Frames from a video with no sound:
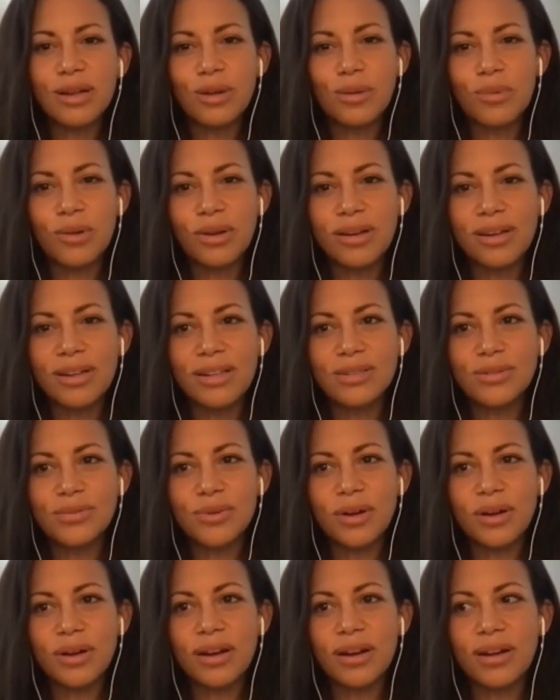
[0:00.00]
communities
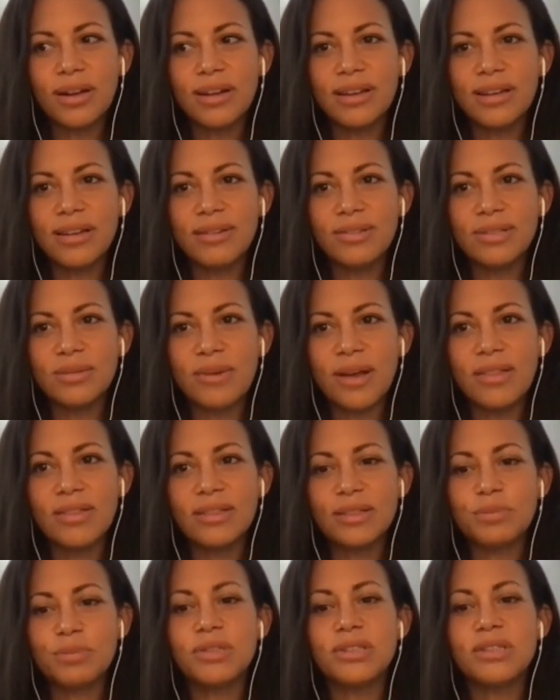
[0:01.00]
where it was about
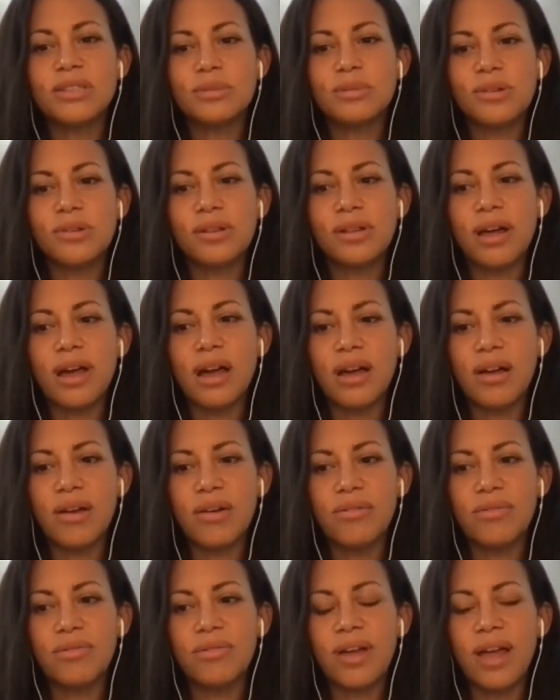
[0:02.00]
this principle
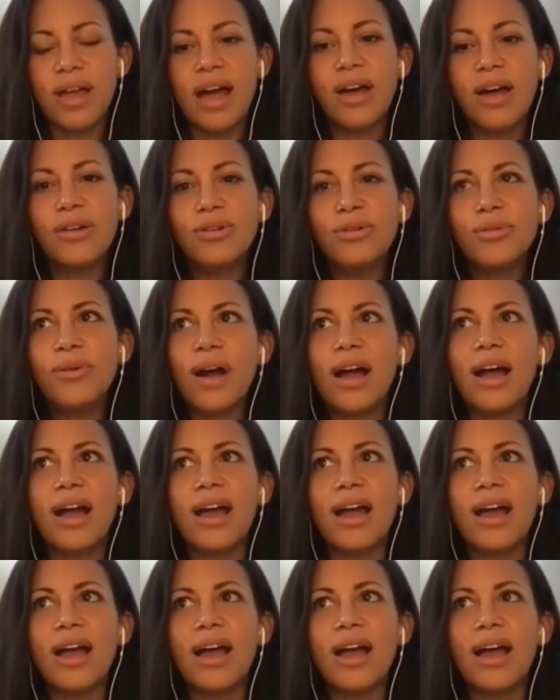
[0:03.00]
of how do